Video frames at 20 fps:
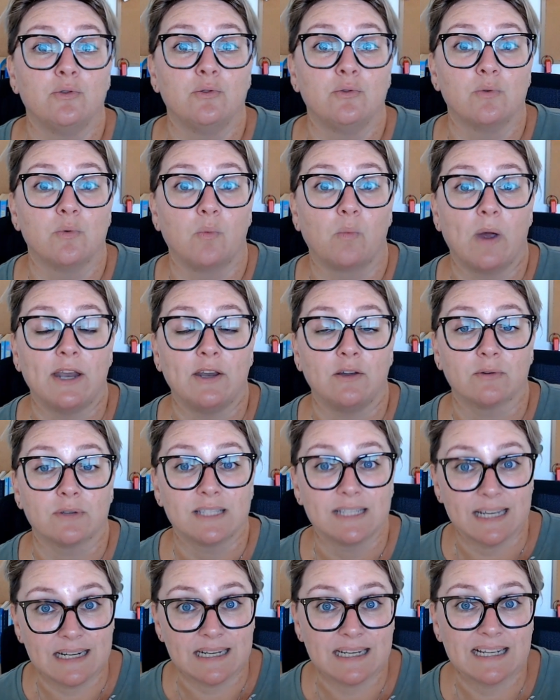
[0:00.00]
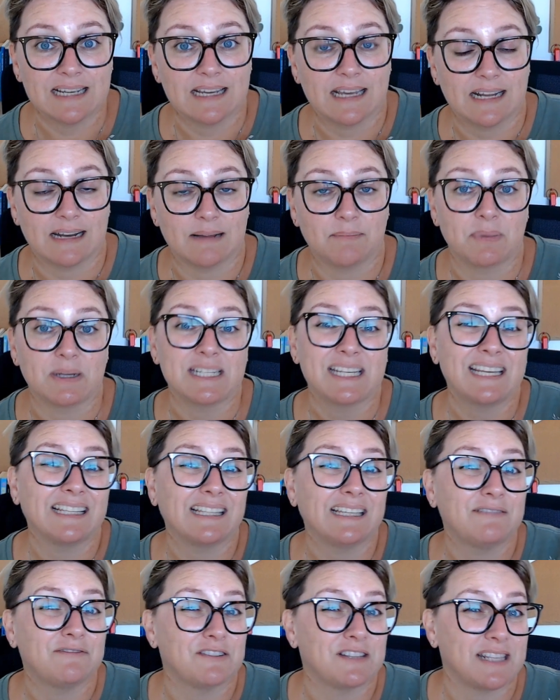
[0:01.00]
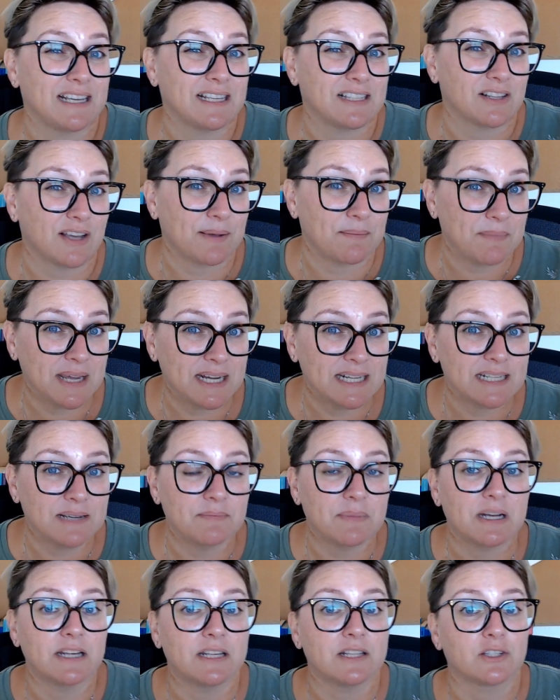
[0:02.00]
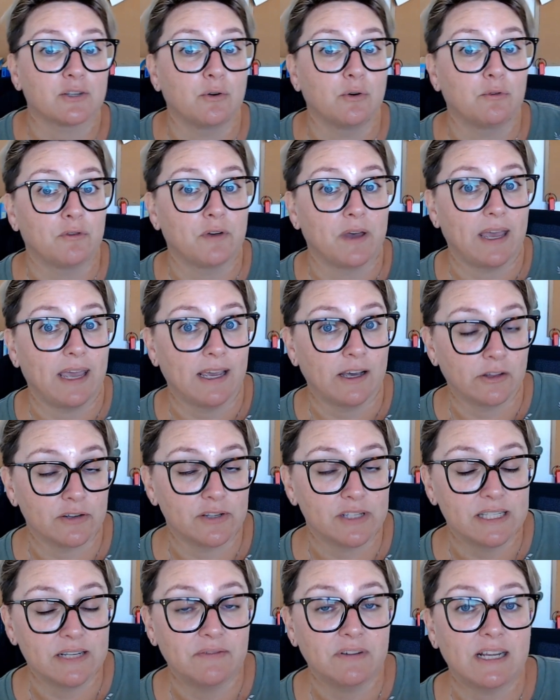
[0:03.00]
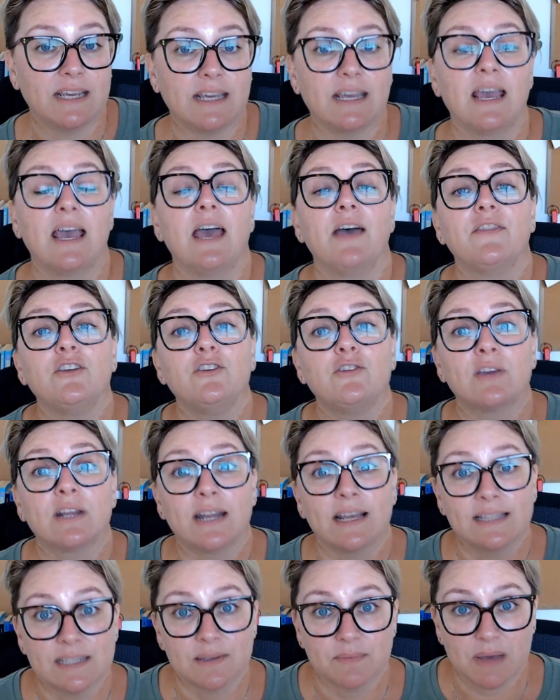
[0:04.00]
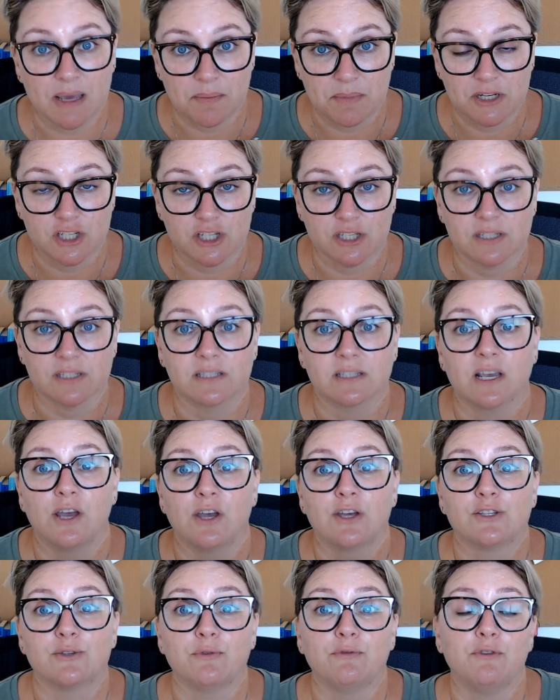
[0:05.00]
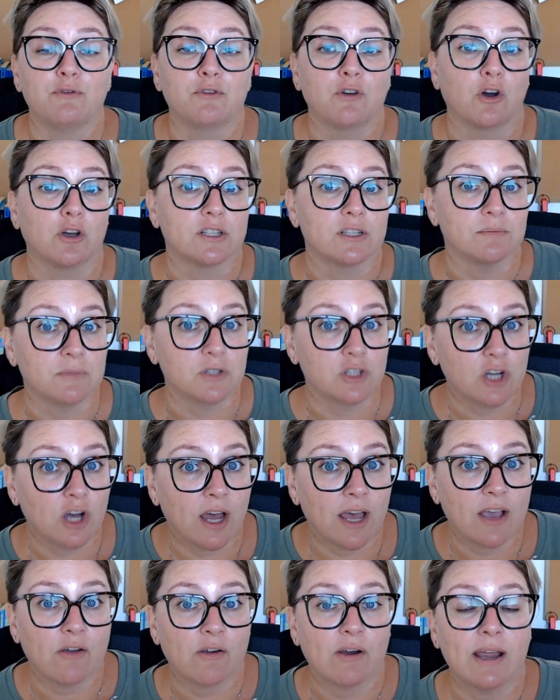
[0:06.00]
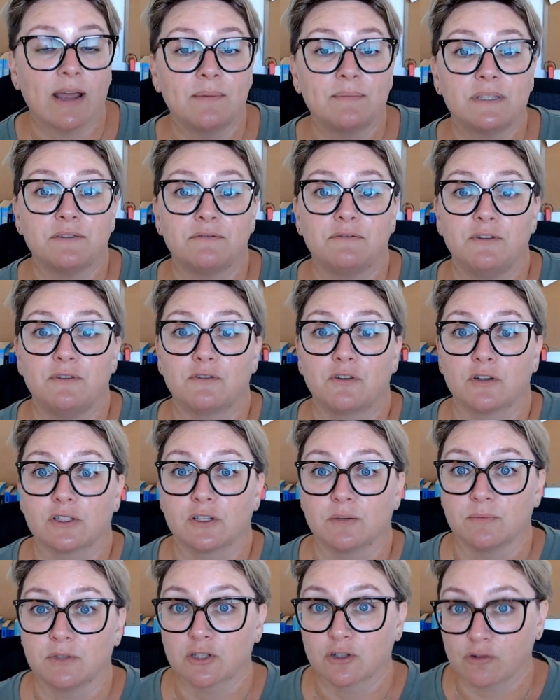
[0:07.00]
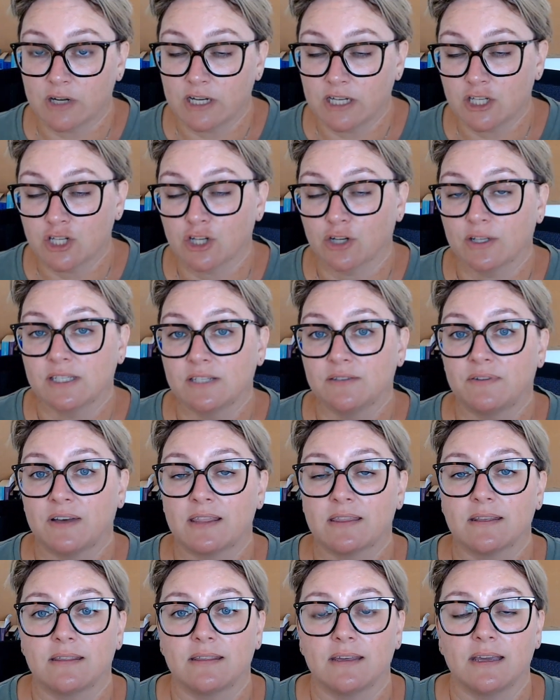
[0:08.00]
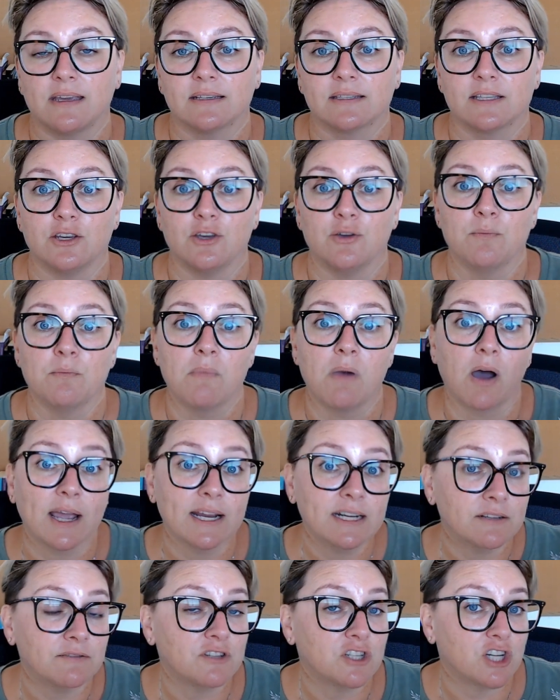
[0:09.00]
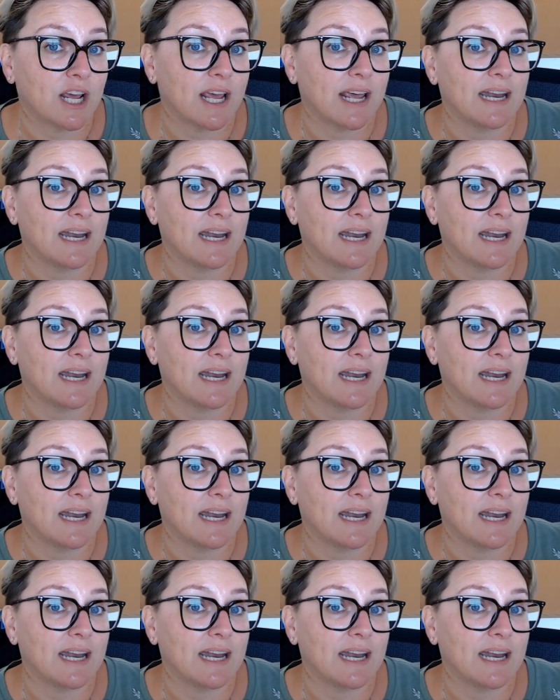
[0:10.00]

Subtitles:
when you're sending it, particularly for things like meeting minutes or for inclusivity, that you can add some images. So if you've got some diagrams, if you've got some screenshots of other things that you might have shared